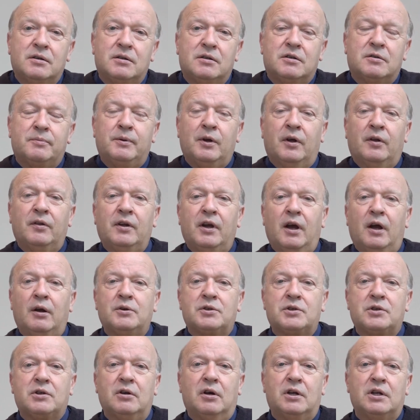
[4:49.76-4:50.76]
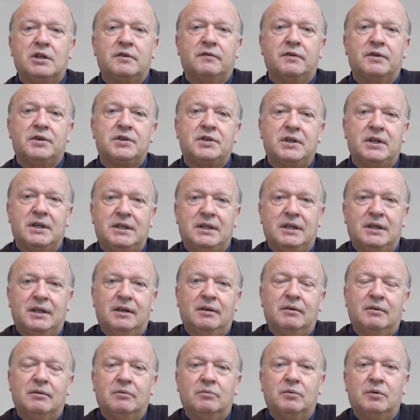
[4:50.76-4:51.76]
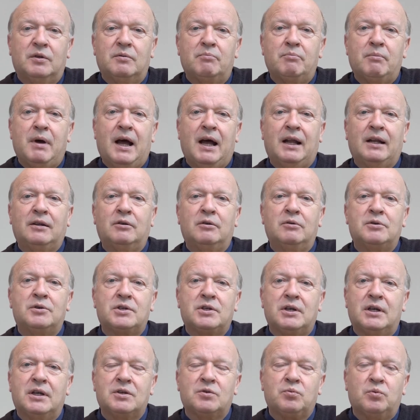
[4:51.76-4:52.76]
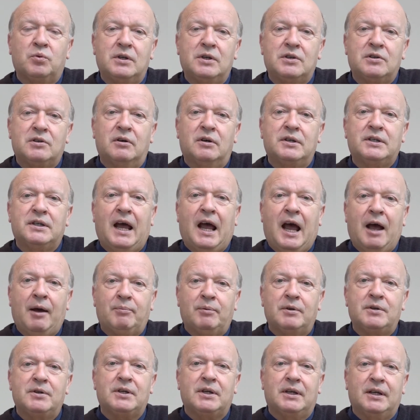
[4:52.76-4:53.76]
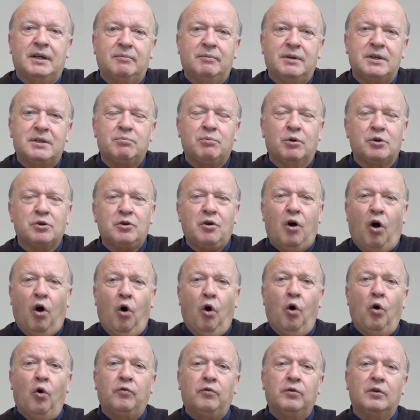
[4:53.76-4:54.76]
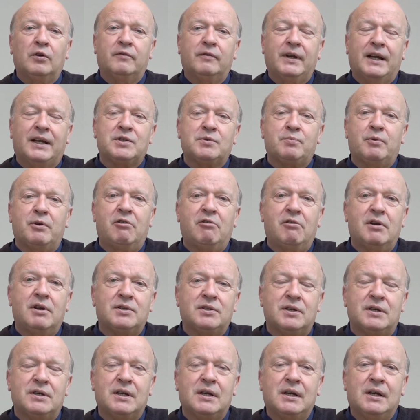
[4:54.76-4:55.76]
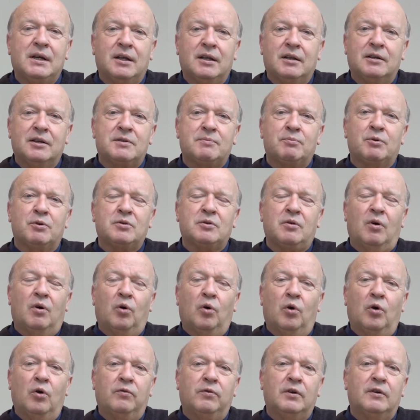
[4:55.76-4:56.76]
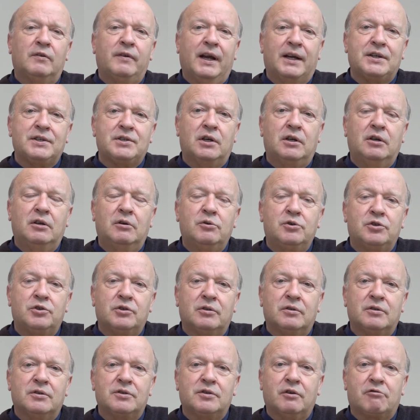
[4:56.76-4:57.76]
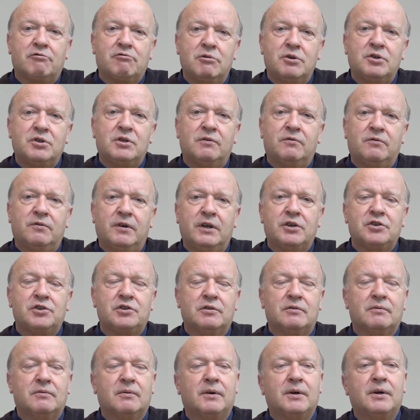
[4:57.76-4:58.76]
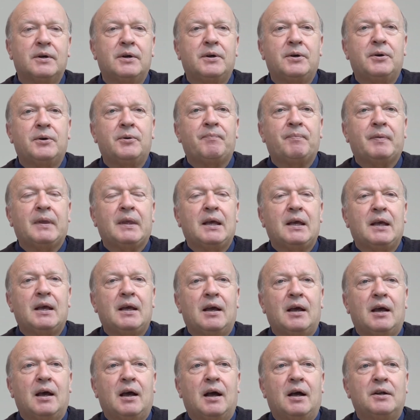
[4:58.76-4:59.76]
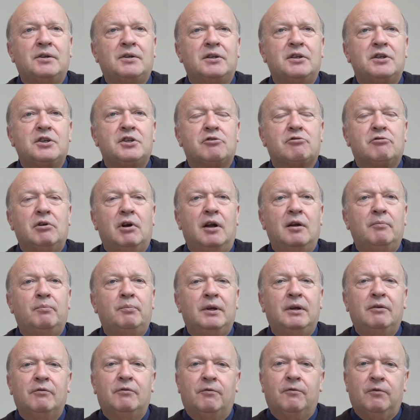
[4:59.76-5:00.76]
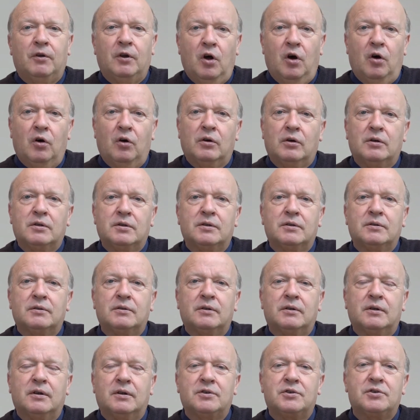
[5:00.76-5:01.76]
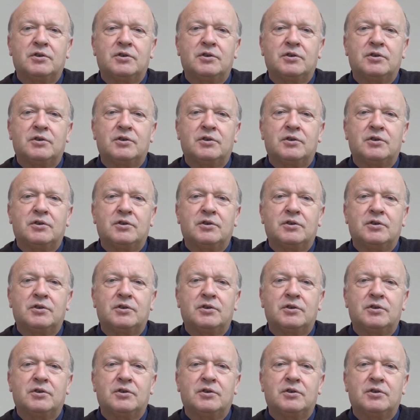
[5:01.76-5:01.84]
To be on the outskirts of a city with a man who says what is going to happen to him, this most awful of experiences, this most awful of executions, the crucifixion, and to describe being flogged and